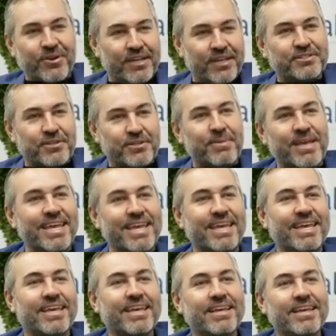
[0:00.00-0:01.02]
So again, to
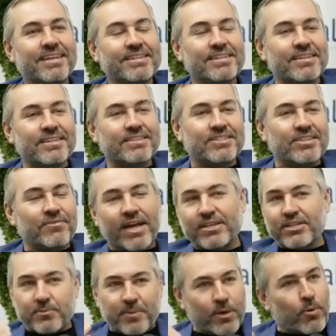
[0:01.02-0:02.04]
me, if I
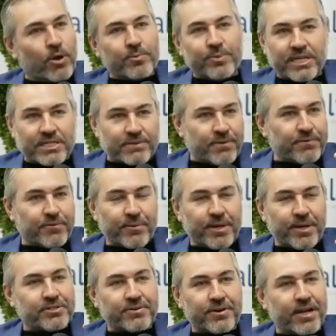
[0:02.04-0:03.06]
had to just pick one piece of
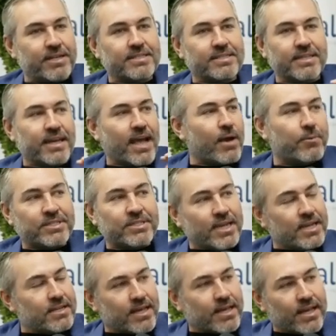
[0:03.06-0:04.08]
information, right, it's like I would
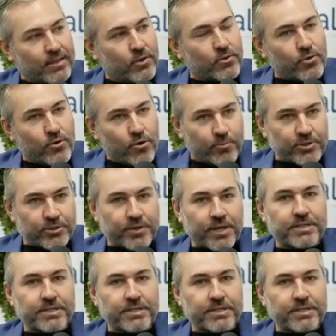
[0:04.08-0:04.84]
take that local home